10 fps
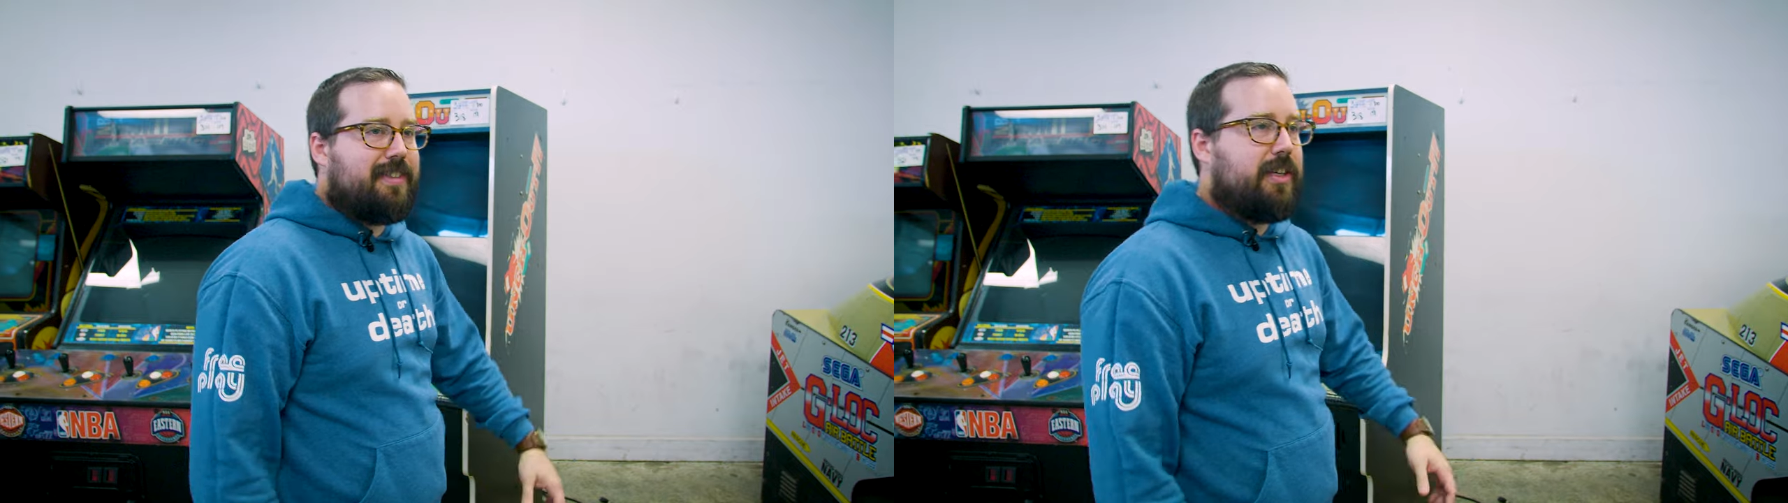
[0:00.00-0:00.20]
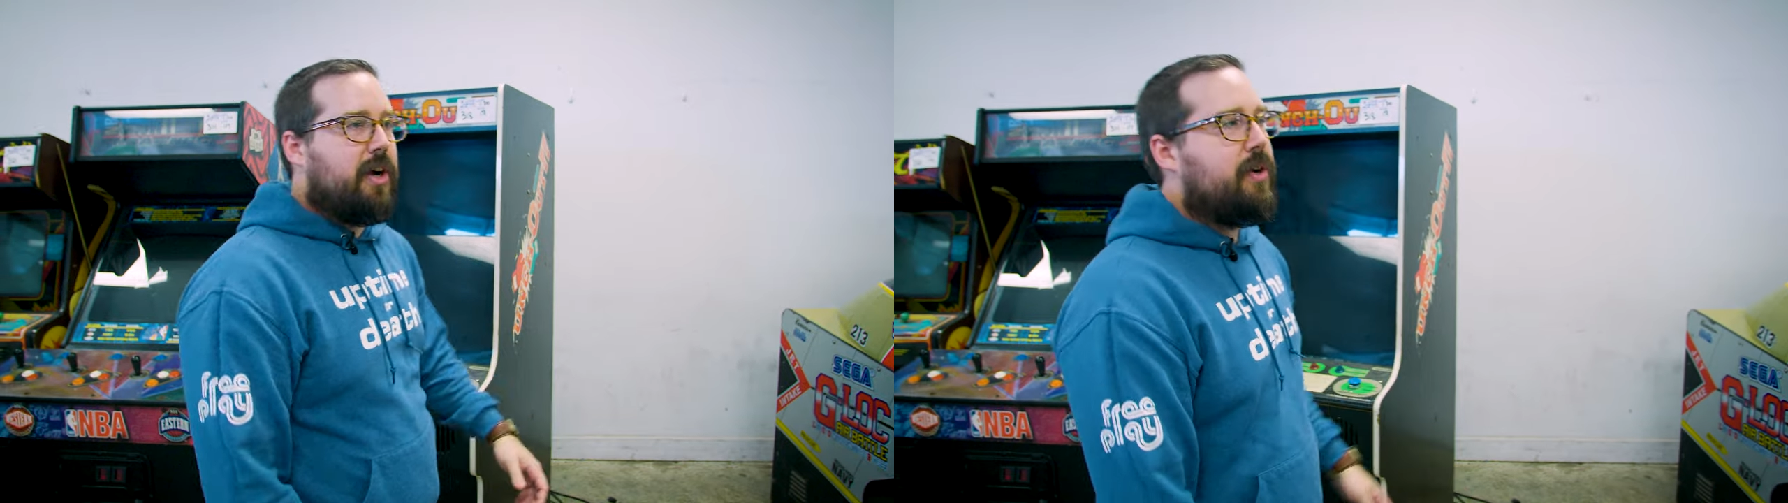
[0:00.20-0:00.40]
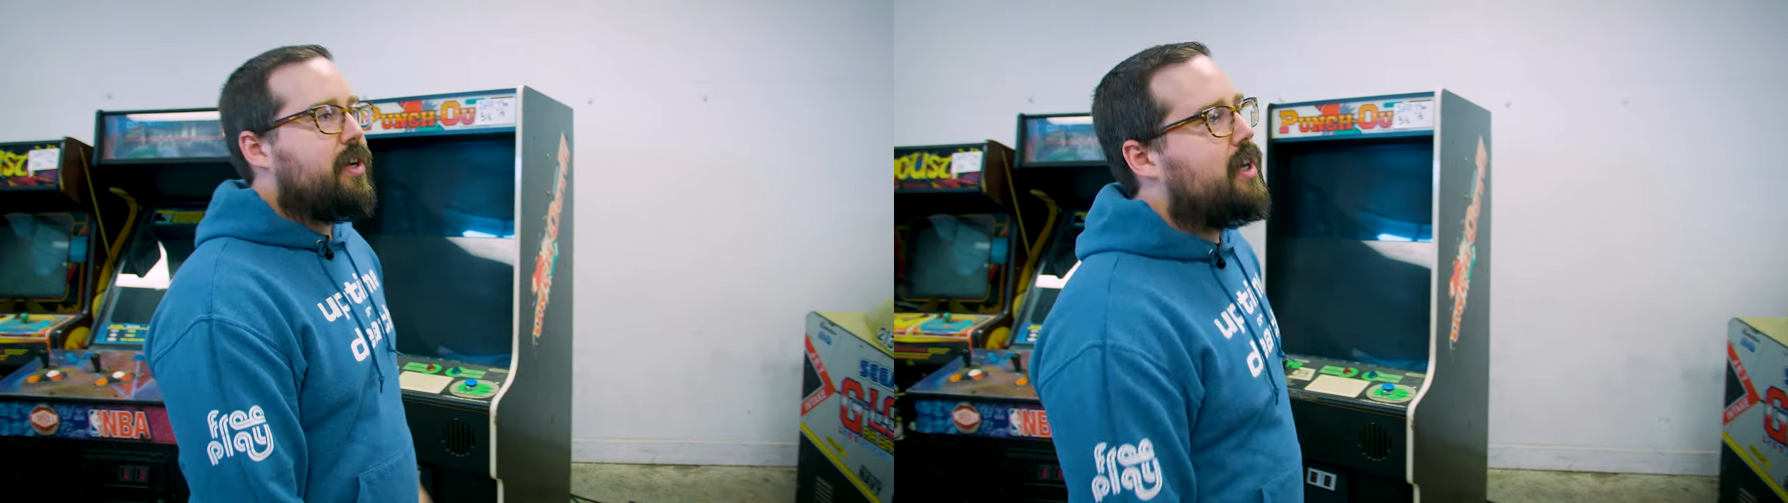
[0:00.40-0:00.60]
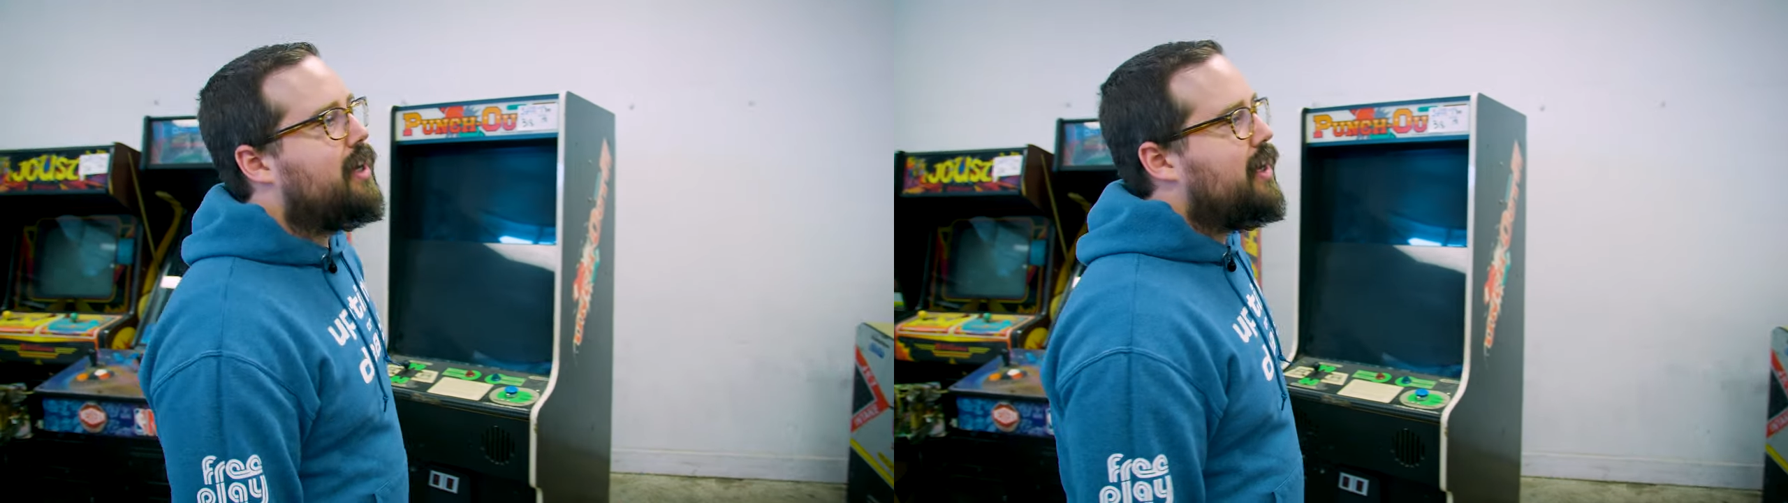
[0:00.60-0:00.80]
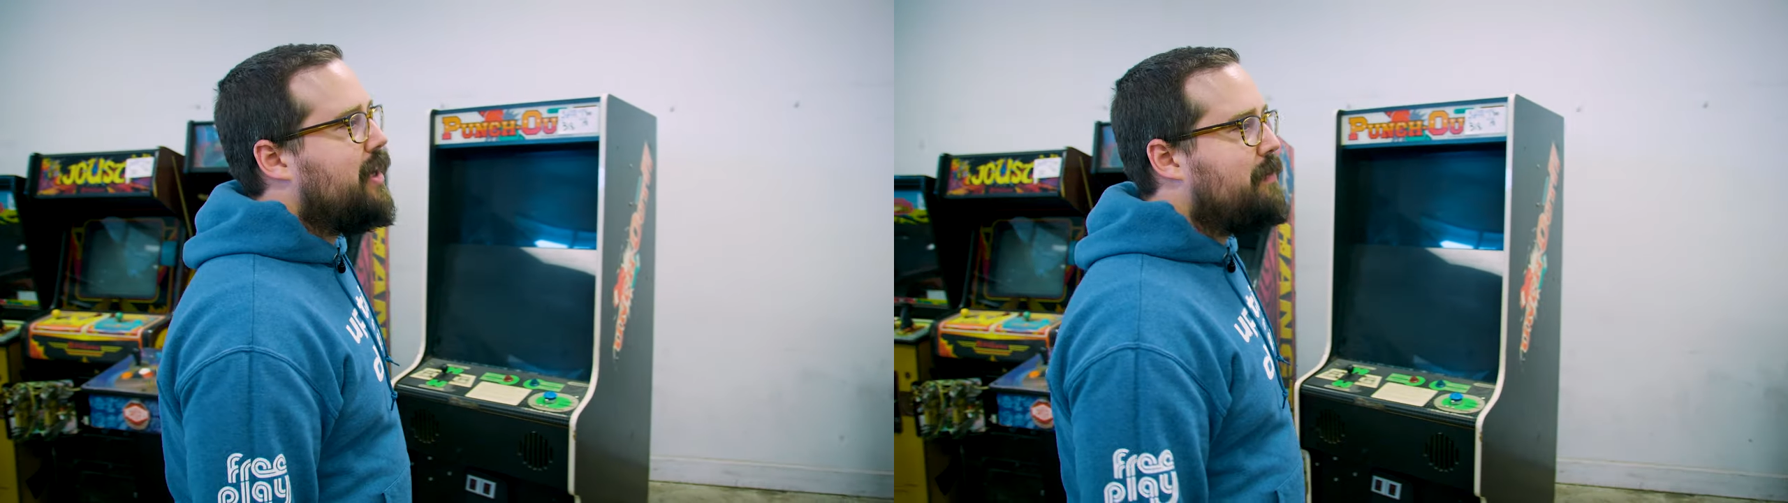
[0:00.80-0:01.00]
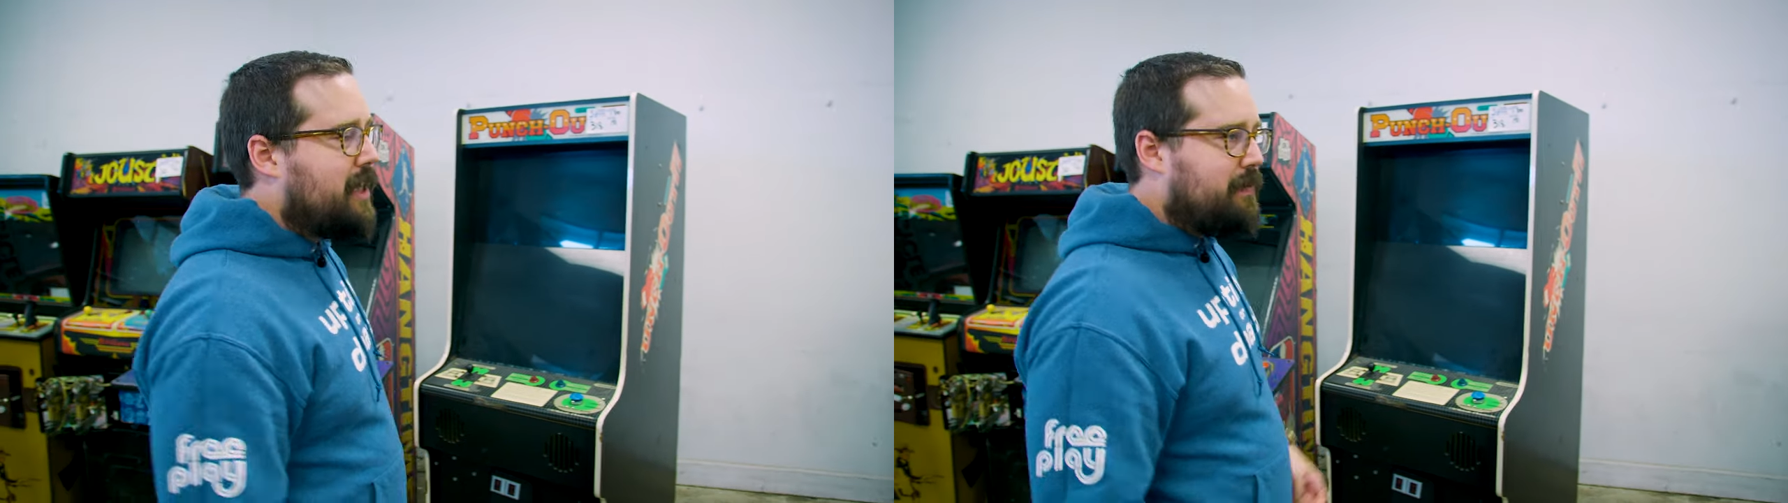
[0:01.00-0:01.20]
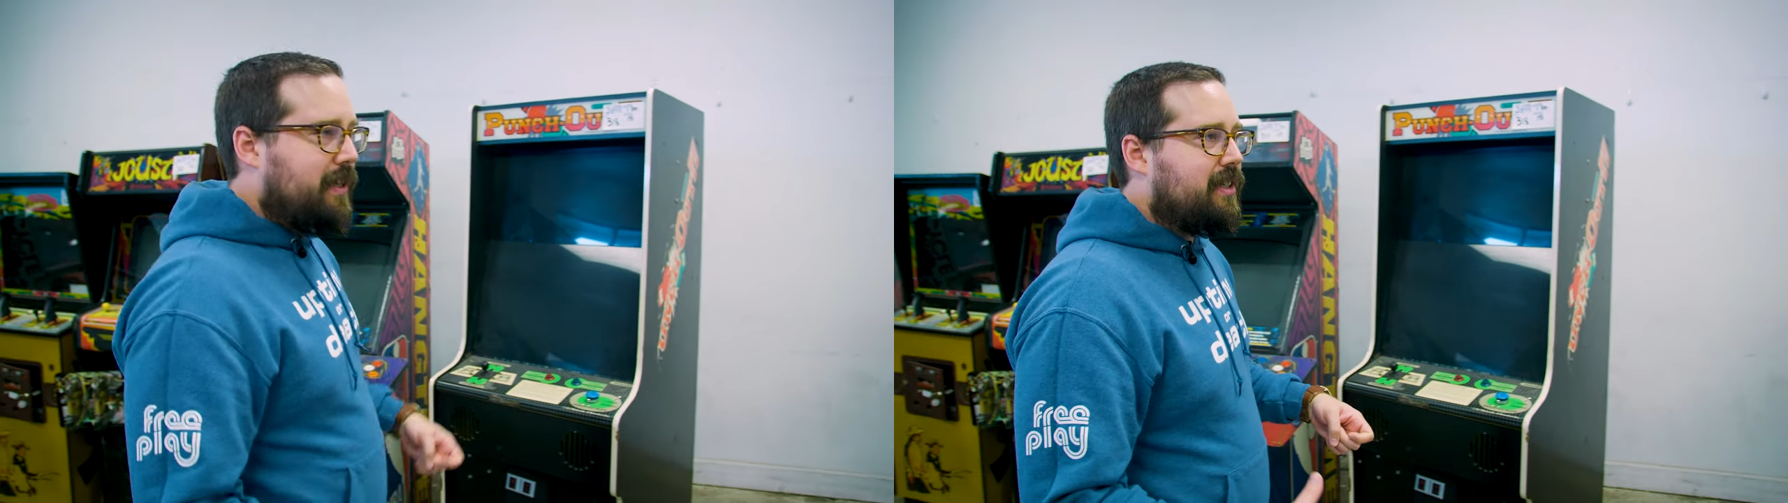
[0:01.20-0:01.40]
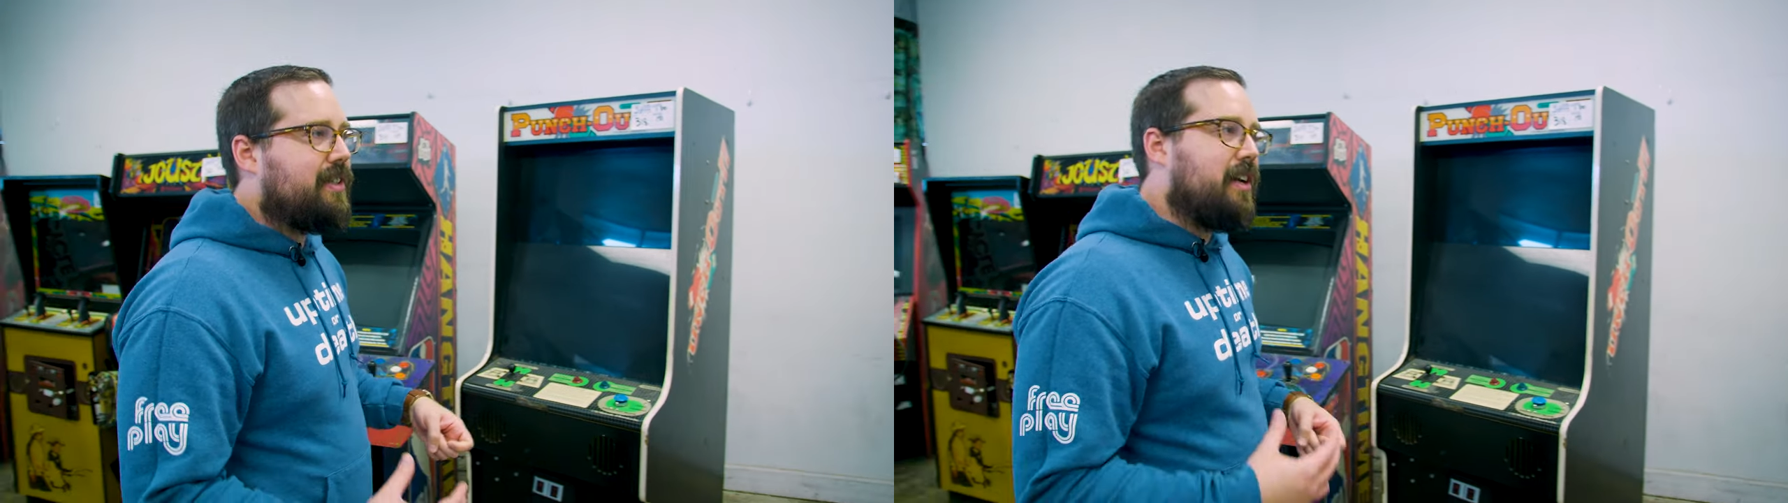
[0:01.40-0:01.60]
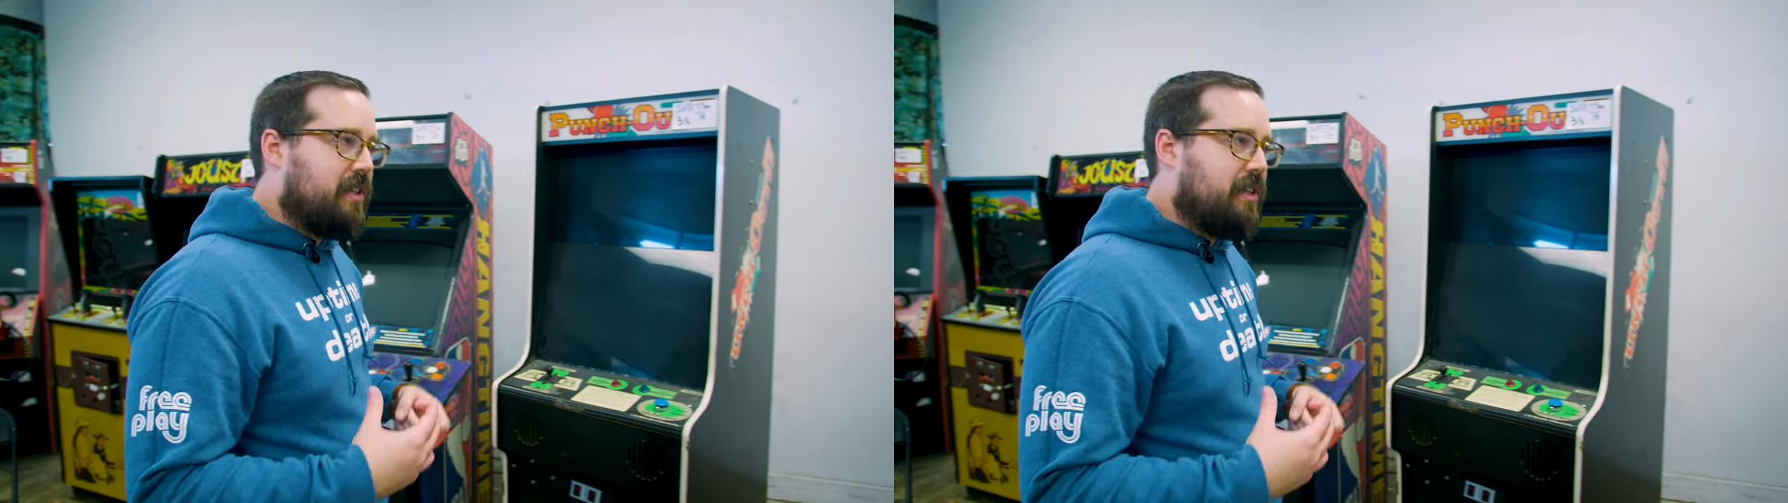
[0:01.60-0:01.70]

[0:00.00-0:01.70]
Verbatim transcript: so uh, it makes me